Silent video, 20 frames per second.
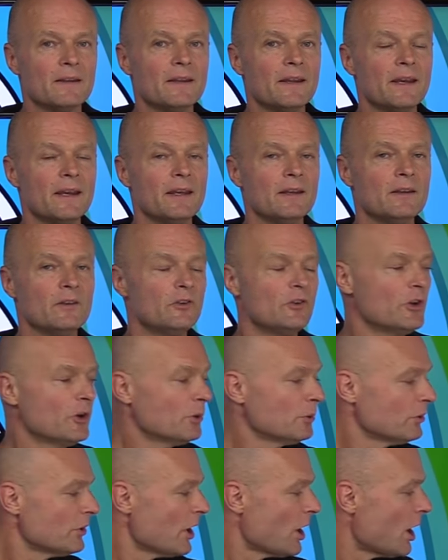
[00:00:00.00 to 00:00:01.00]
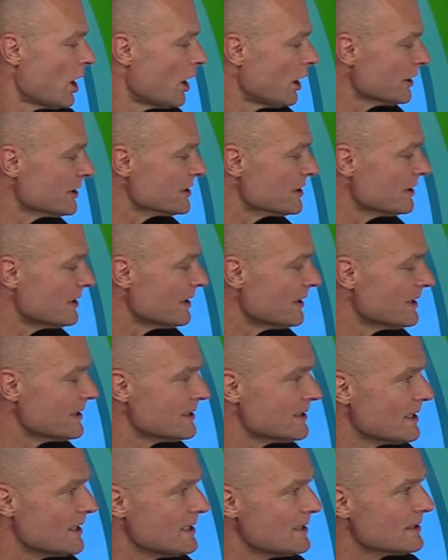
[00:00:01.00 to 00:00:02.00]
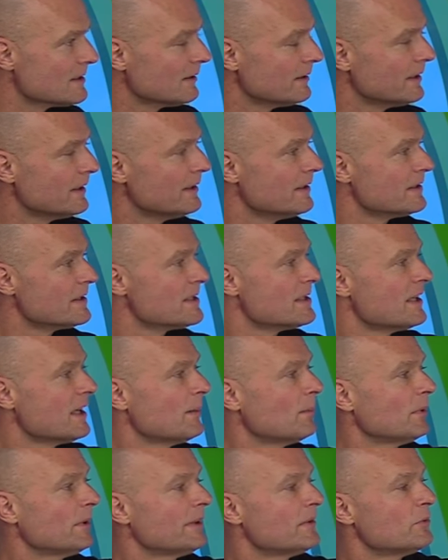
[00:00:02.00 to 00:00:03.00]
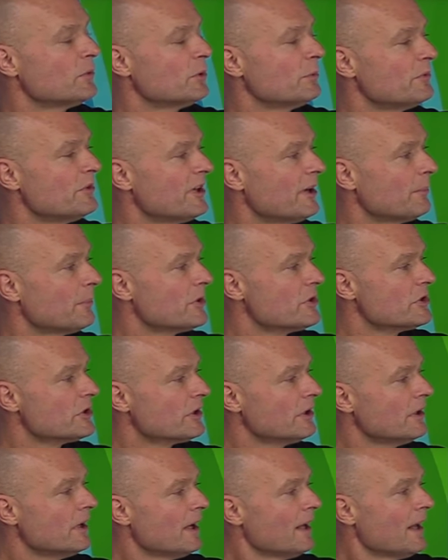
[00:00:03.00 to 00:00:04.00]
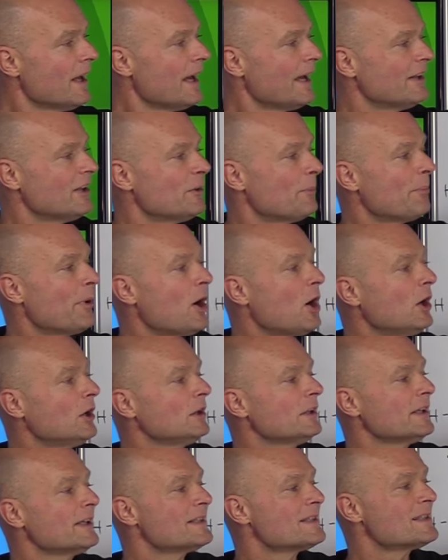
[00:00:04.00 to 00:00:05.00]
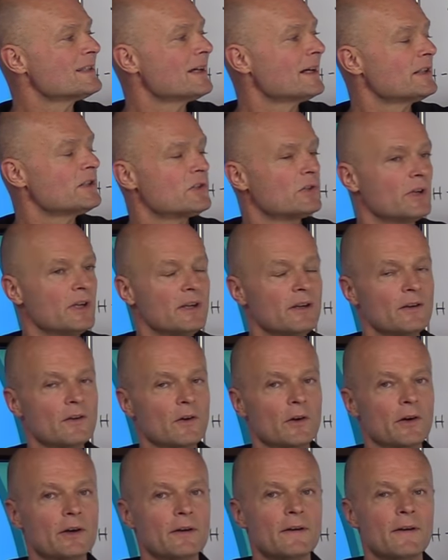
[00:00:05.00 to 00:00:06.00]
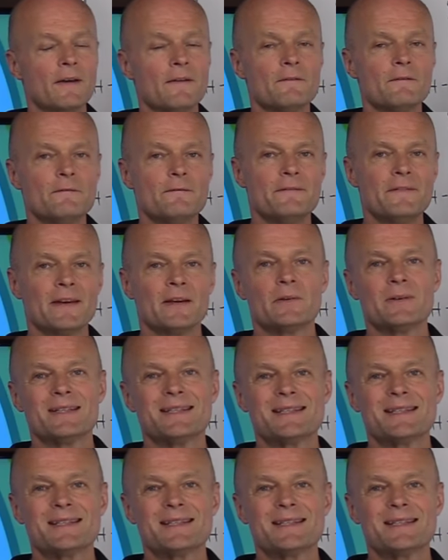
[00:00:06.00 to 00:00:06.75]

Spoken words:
They don't oxidize easily, they're stable at room temperature, and the polyunsaturated are very